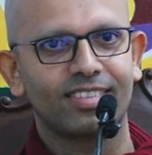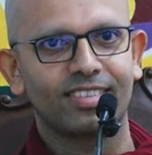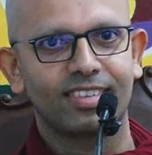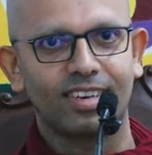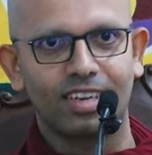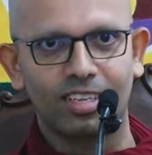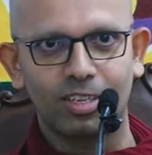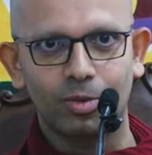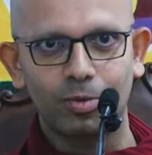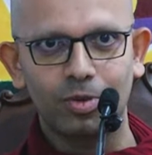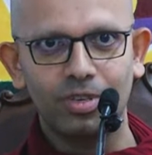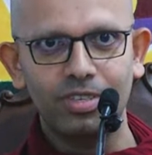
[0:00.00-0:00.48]

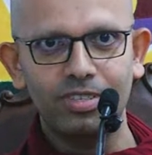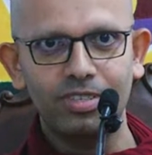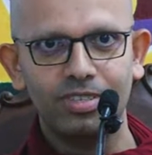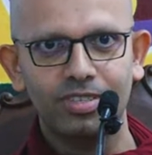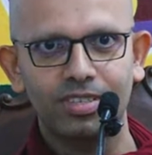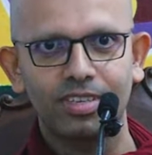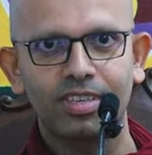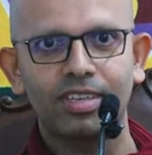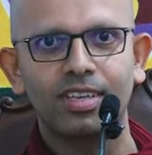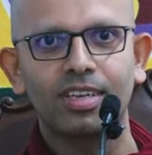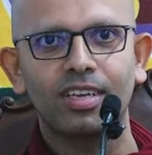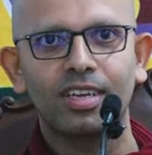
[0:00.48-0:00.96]
In other
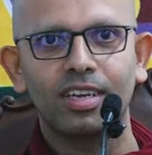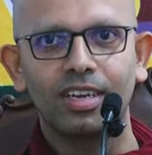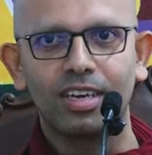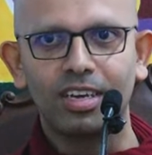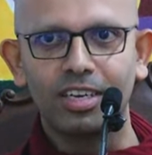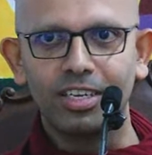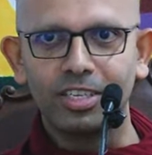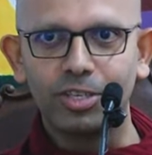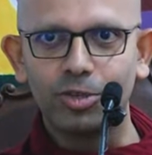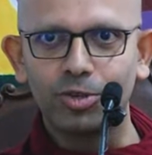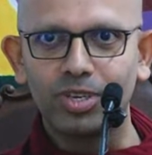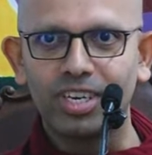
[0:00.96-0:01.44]
words,
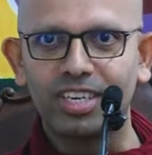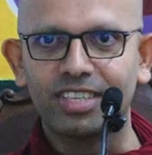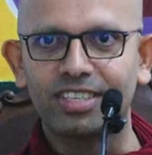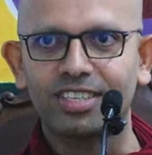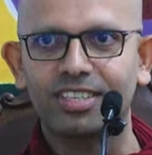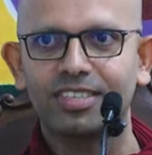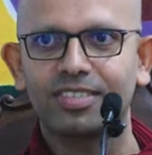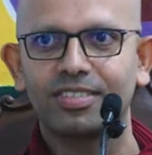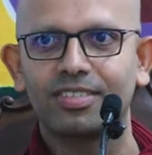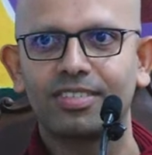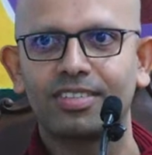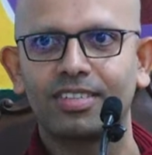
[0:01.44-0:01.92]
a
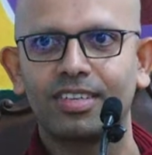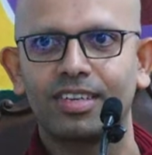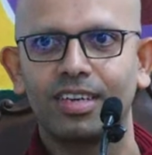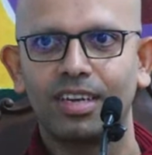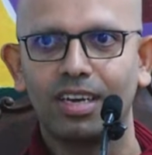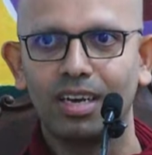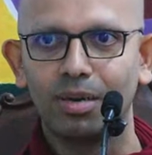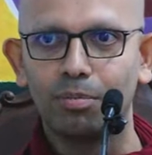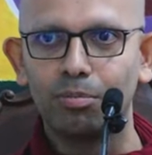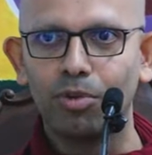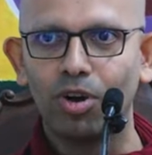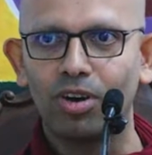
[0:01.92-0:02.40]
unit,
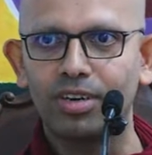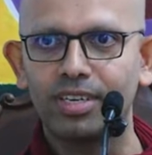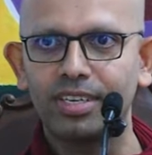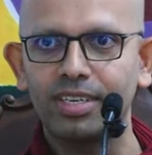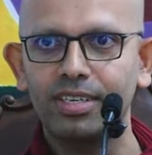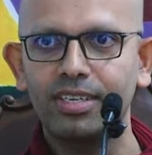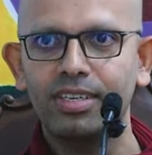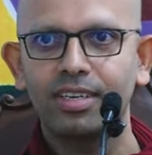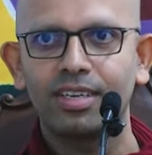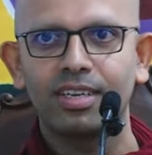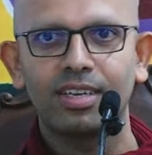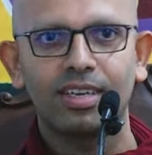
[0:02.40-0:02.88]
a
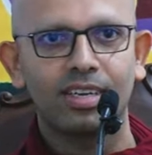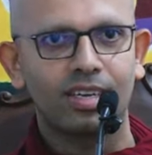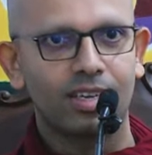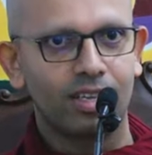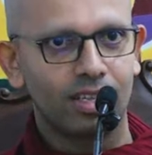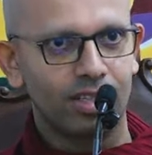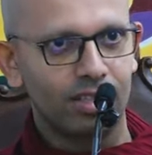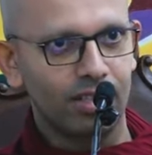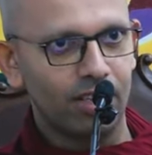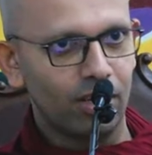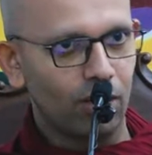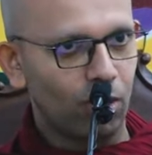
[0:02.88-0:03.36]
body,
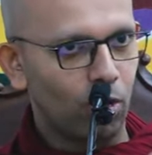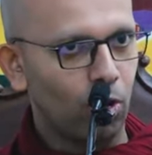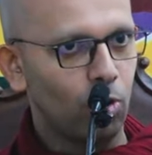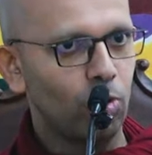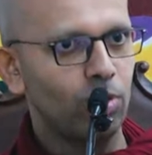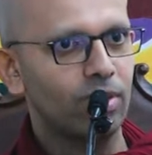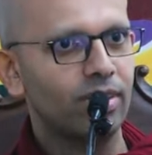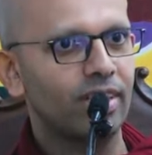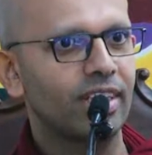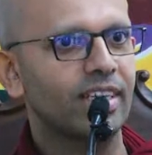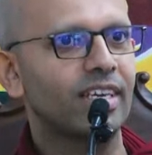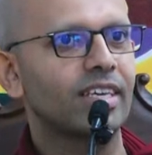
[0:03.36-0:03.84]
the
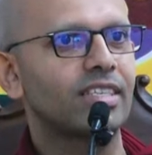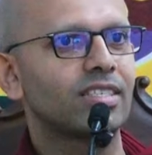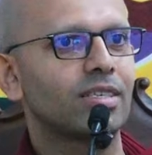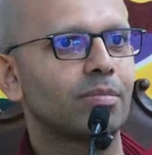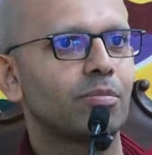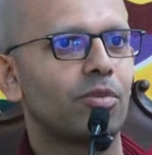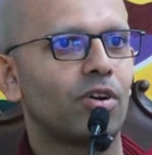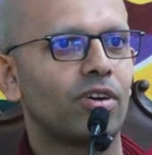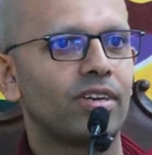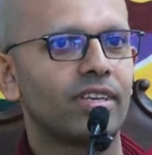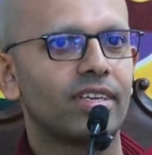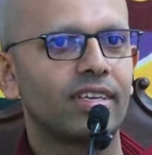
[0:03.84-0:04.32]
whole thing is a
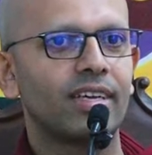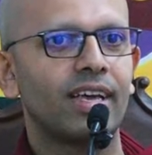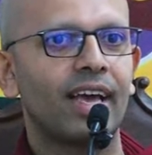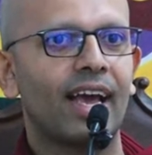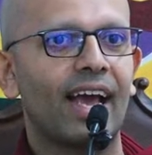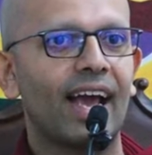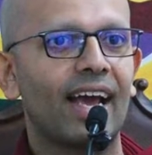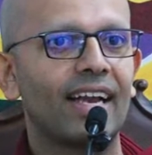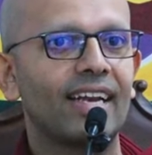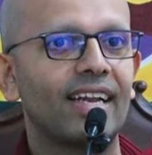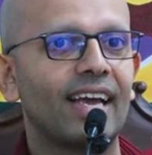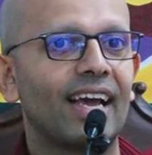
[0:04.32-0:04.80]
body,
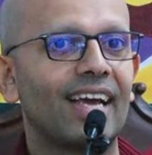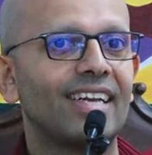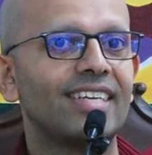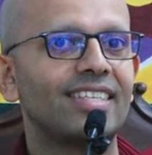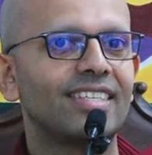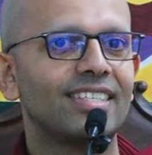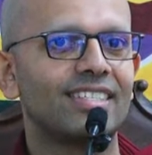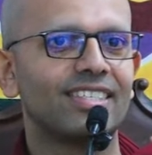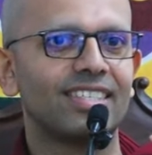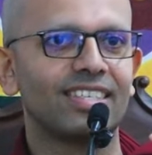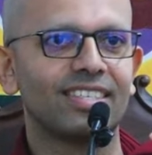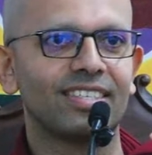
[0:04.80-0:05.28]
an
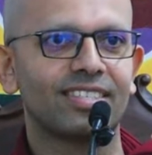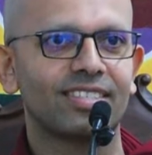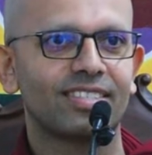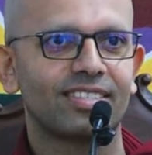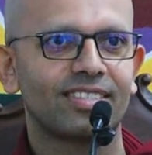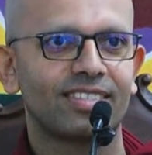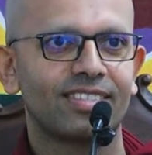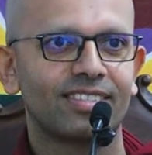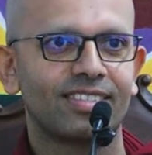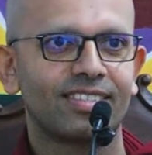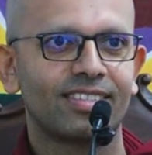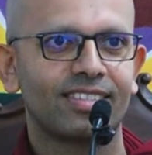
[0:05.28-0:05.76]
entity.
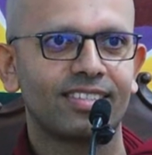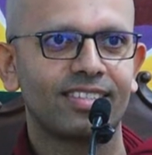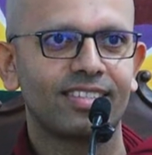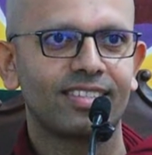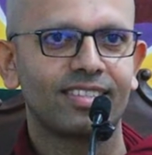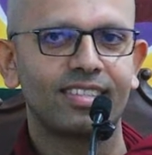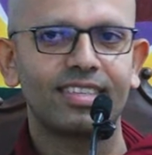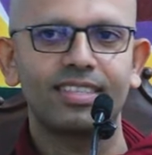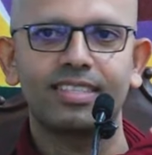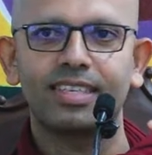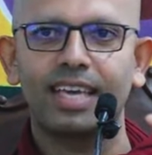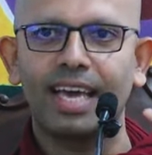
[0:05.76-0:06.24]

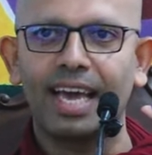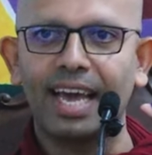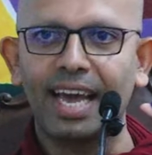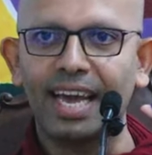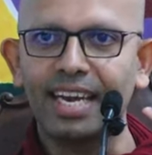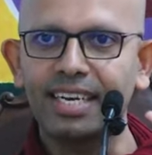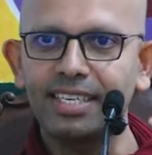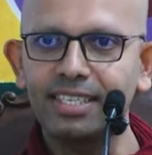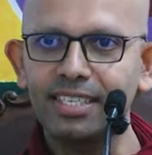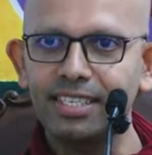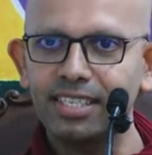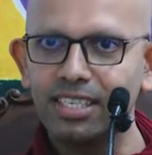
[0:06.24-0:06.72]
This
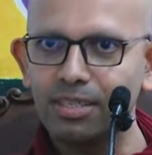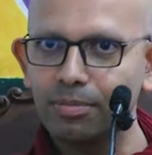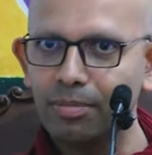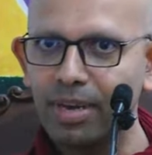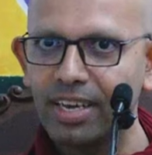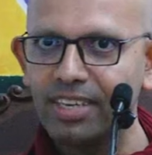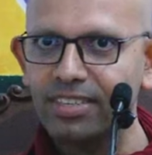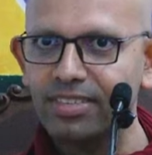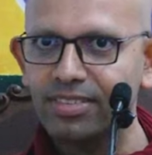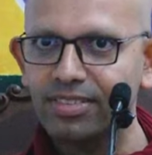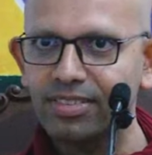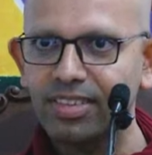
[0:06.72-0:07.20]
entity
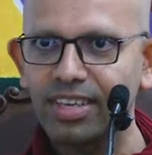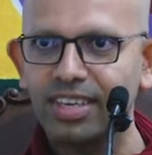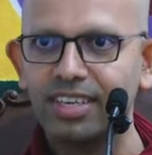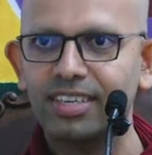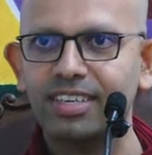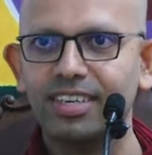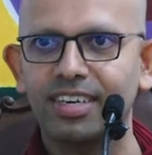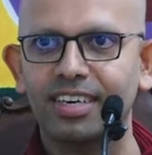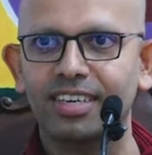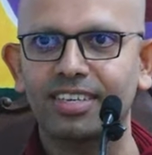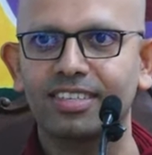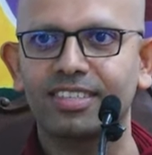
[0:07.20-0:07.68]
based
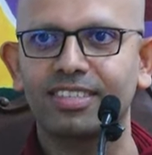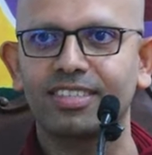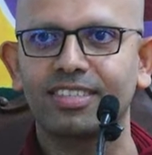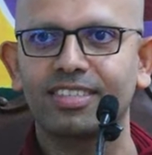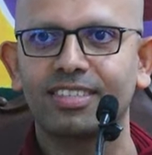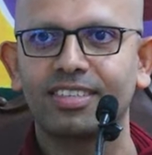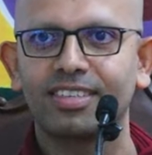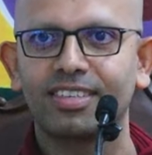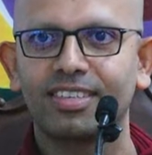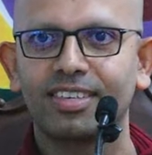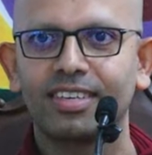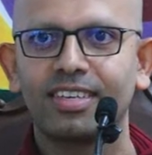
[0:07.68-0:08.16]
thinking
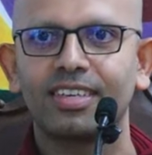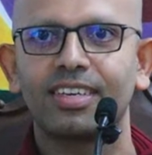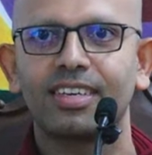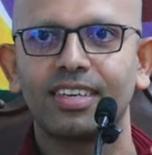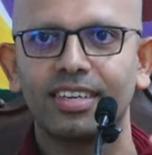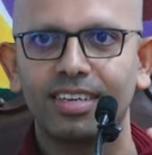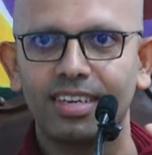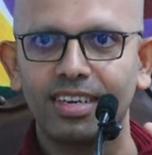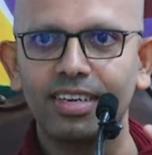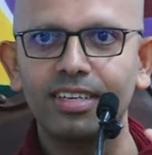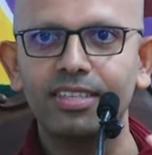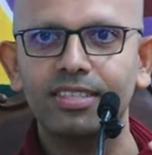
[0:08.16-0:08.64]

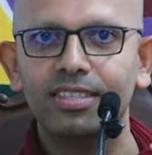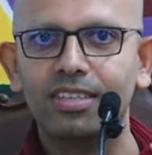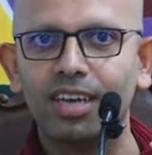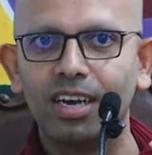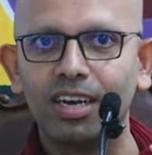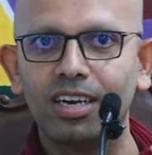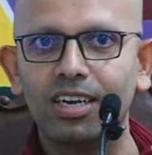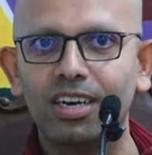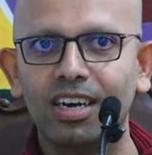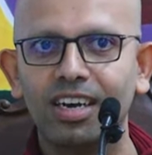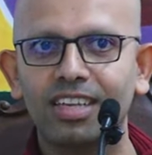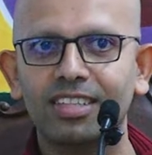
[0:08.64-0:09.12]
is
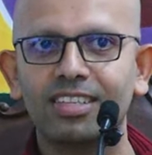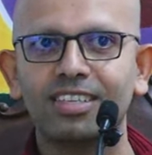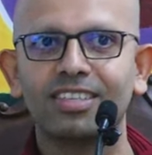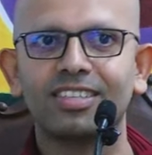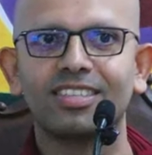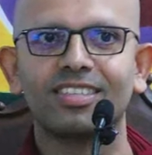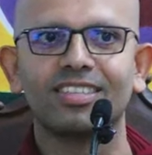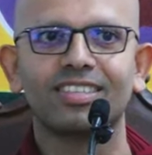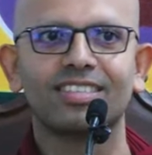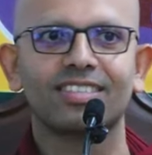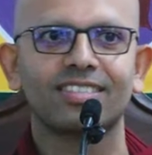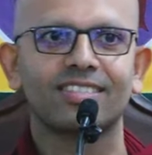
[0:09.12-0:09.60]
Sakkaya
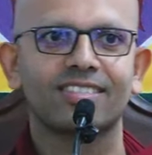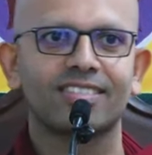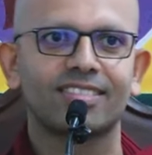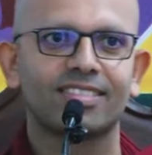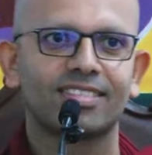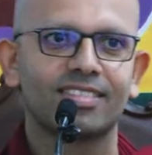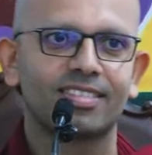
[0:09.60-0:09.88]
Ditti.